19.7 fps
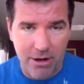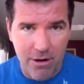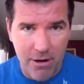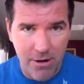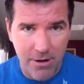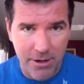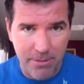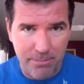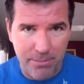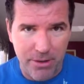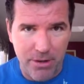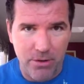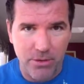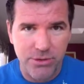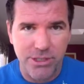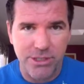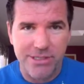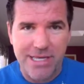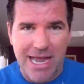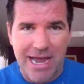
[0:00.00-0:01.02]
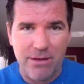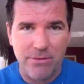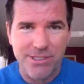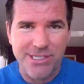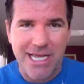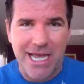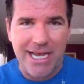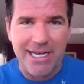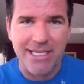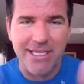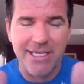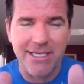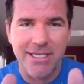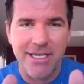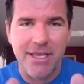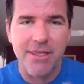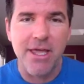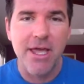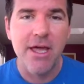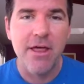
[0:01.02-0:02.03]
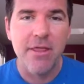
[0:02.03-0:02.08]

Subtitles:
hard approach is outside in,